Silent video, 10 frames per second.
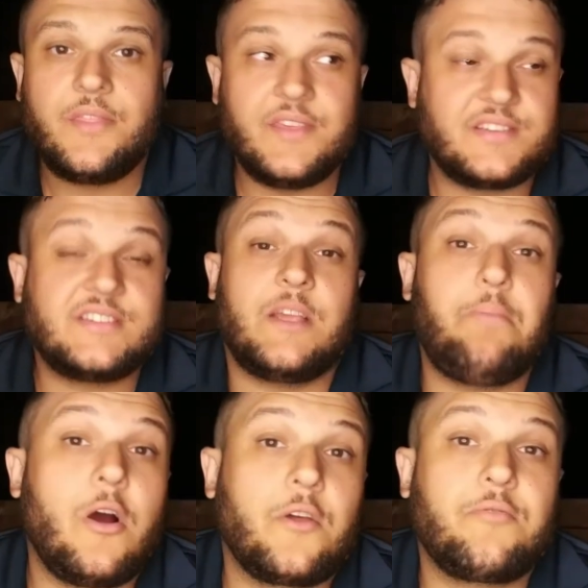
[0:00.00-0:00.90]
This is a
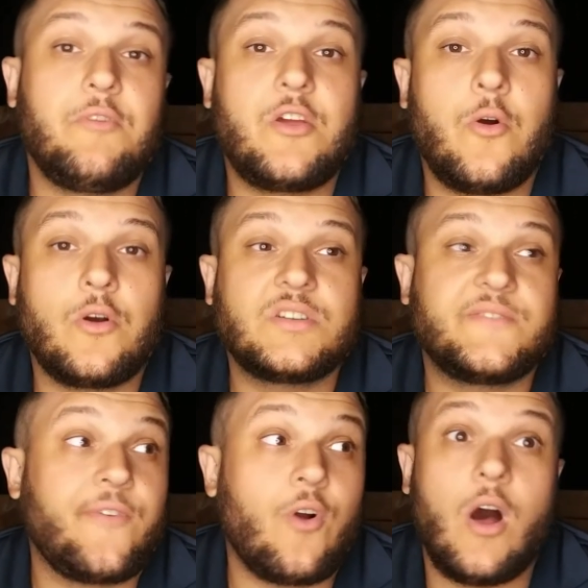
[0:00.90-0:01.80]
par 3 course.
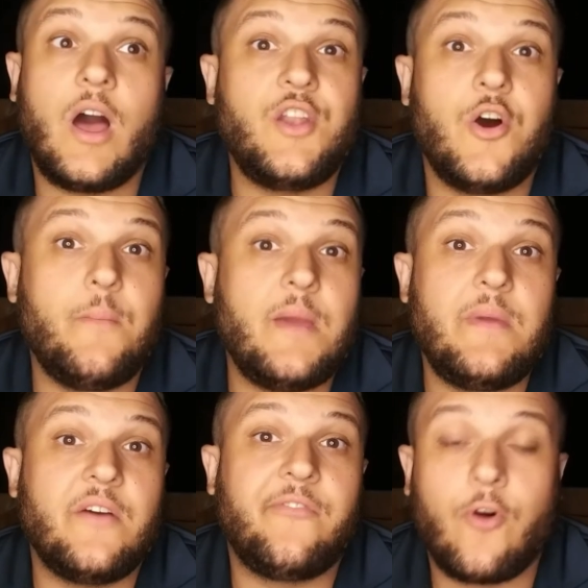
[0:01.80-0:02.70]
For all I know,
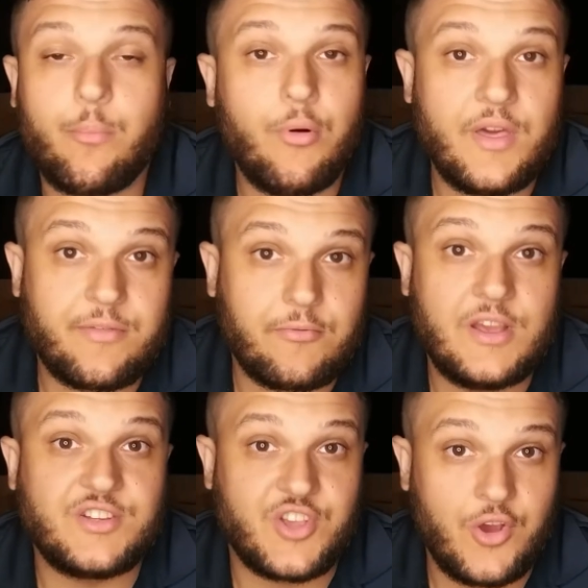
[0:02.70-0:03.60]
maybe a 4.3
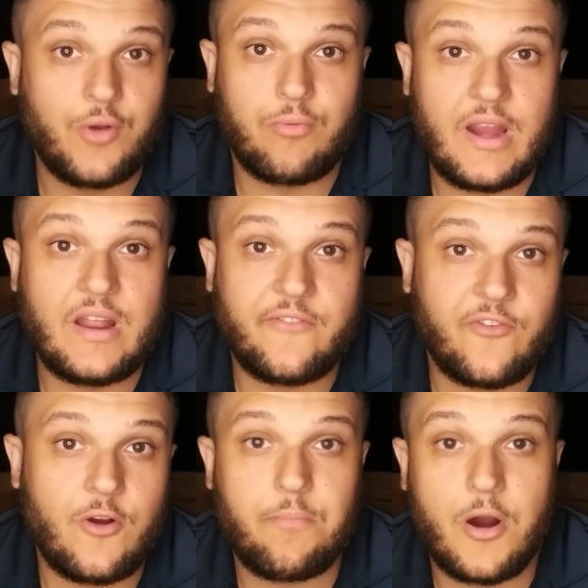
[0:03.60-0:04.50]
is a good rating
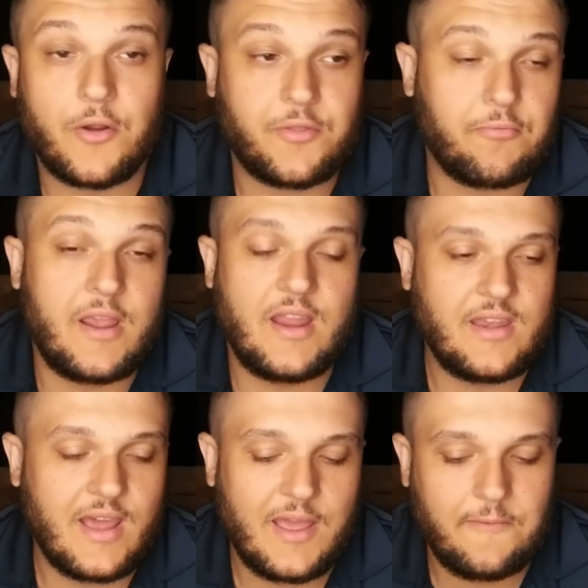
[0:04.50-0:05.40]
for a par 3,
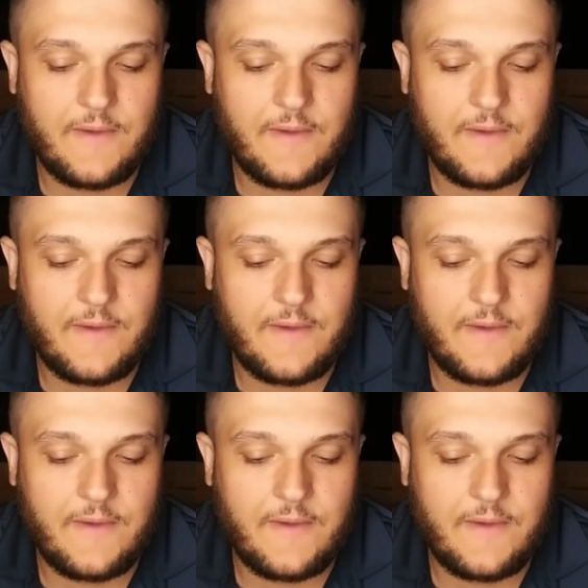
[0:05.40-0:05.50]
and I,